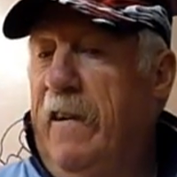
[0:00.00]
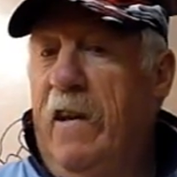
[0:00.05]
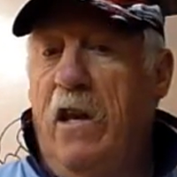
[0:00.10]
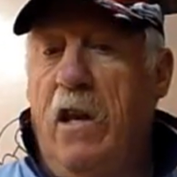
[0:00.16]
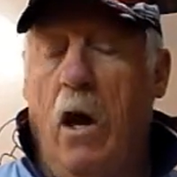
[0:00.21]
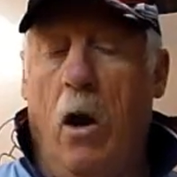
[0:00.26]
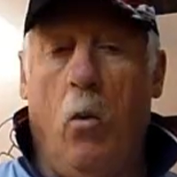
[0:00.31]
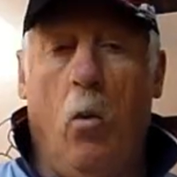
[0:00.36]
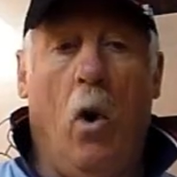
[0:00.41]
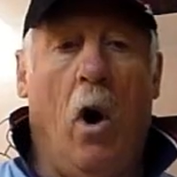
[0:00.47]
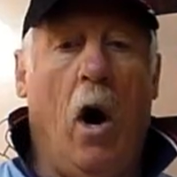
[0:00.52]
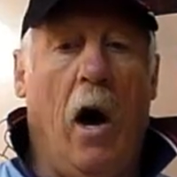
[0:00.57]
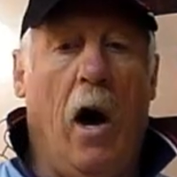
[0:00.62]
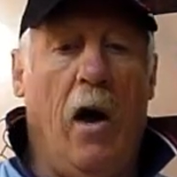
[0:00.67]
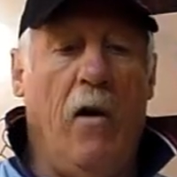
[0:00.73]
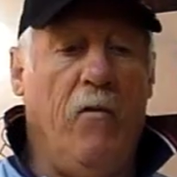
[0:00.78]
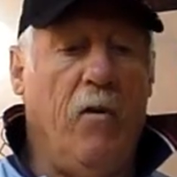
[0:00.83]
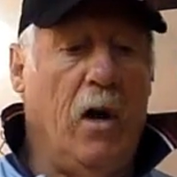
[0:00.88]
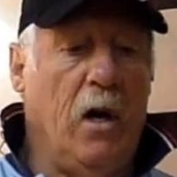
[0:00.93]
Now what
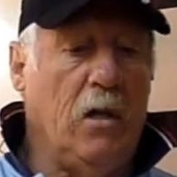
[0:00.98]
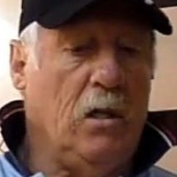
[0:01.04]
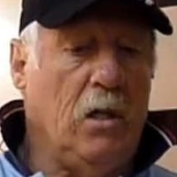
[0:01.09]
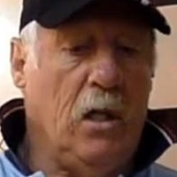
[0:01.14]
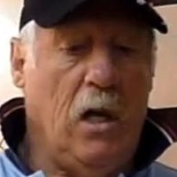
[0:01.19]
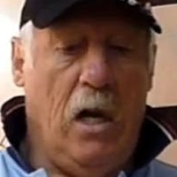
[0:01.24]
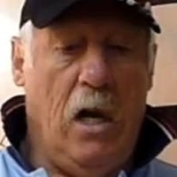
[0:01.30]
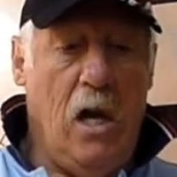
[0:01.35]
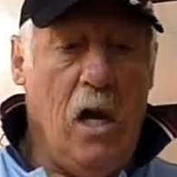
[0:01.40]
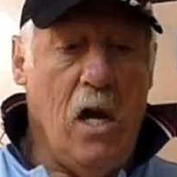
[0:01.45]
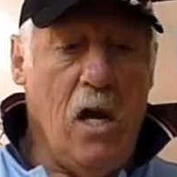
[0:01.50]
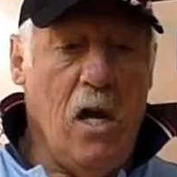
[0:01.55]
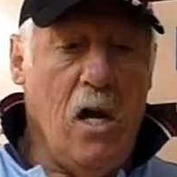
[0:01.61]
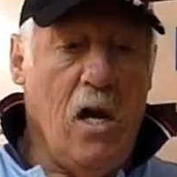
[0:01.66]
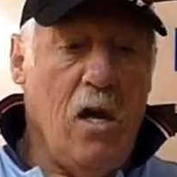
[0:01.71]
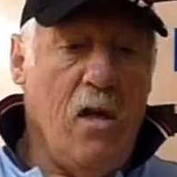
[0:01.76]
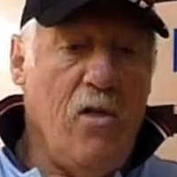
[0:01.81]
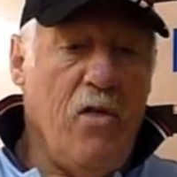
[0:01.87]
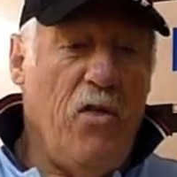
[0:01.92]
I've actually
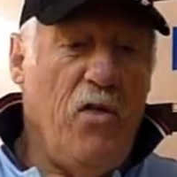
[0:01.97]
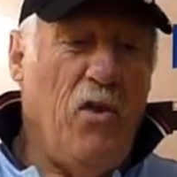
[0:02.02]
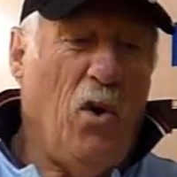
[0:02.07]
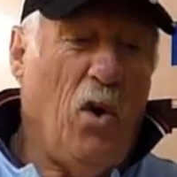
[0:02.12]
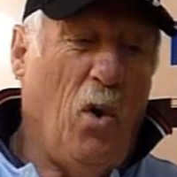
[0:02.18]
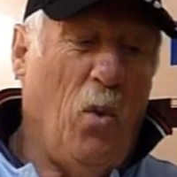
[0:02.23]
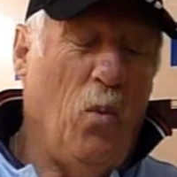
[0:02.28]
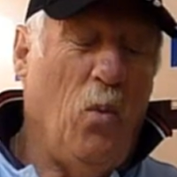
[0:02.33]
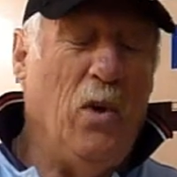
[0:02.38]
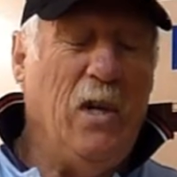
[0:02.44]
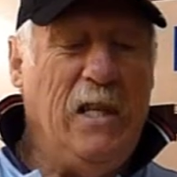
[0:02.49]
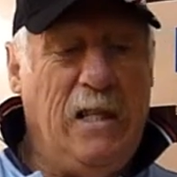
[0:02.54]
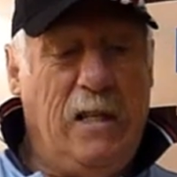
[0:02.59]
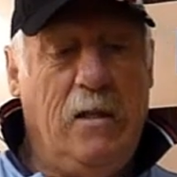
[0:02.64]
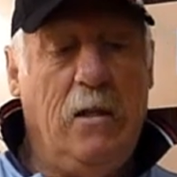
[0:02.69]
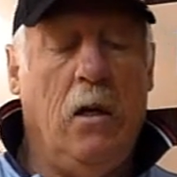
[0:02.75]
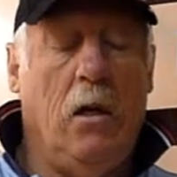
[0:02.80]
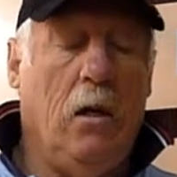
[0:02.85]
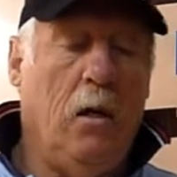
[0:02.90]
thought was
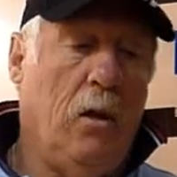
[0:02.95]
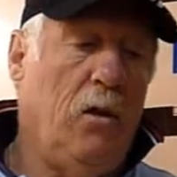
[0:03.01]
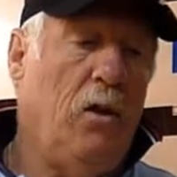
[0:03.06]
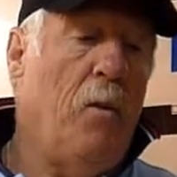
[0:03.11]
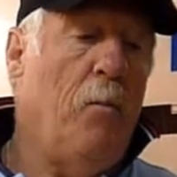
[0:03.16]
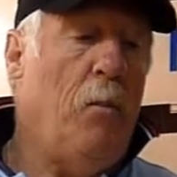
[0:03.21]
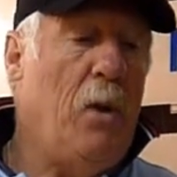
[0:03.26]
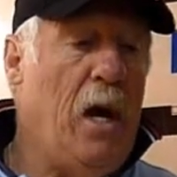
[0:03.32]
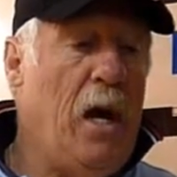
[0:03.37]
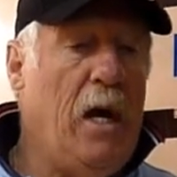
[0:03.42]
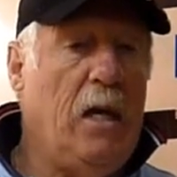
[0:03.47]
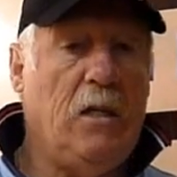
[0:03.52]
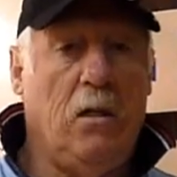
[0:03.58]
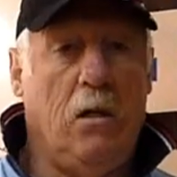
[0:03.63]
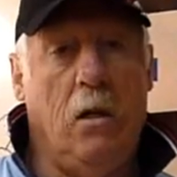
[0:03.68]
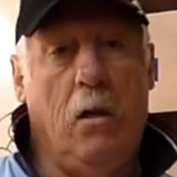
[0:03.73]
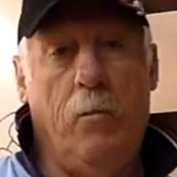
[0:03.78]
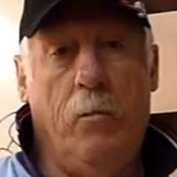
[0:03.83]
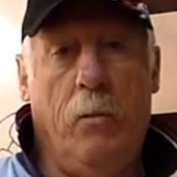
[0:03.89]
the best,
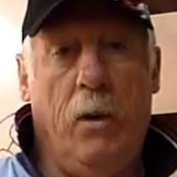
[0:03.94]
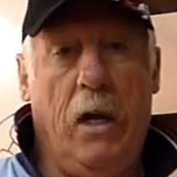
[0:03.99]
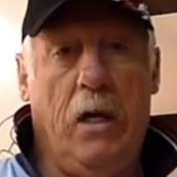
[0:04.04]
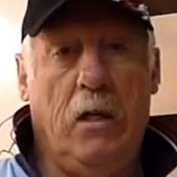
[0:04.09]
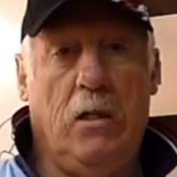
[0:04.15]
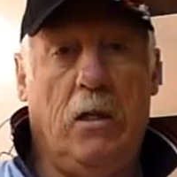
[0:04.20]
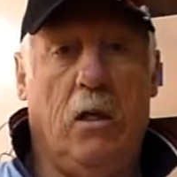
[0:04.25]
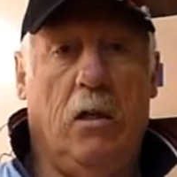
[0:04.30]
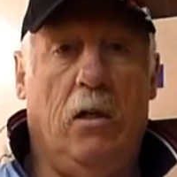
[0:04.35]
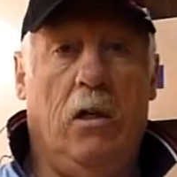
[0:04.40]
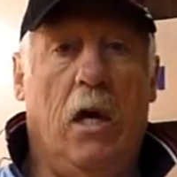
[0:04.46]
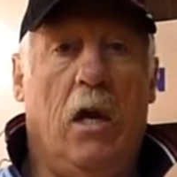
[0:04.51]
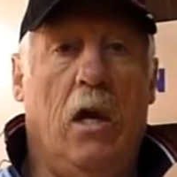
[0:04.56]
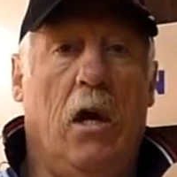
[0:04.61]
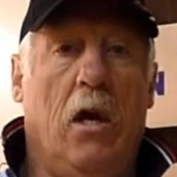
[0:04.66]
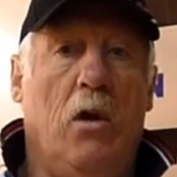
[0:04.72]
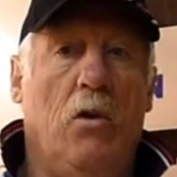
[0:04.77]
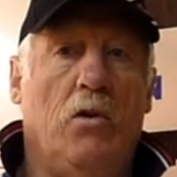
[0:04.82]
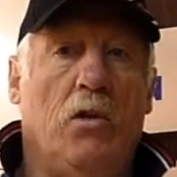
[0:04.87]
or dare I
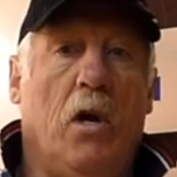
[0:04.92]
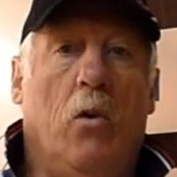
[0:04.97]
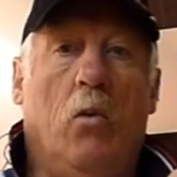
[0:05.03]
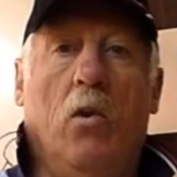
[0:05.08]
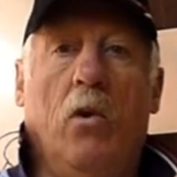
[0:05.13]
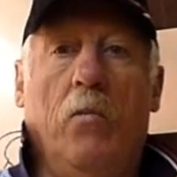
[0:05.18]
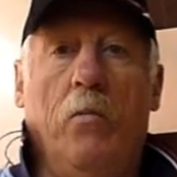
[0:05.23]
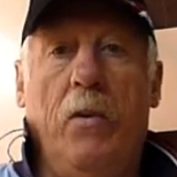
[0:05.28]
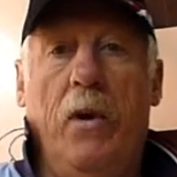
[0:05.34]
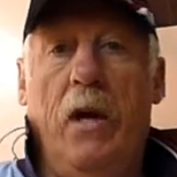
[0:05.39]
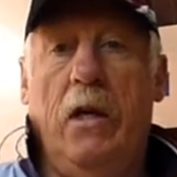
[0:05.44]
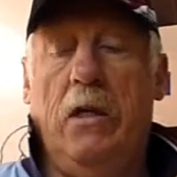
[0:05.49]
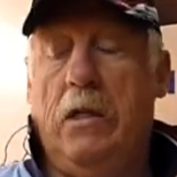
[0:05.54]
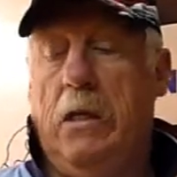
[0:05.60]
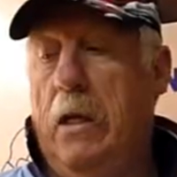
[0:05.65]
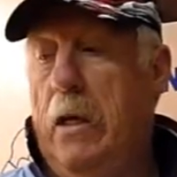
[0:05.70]
use that word best,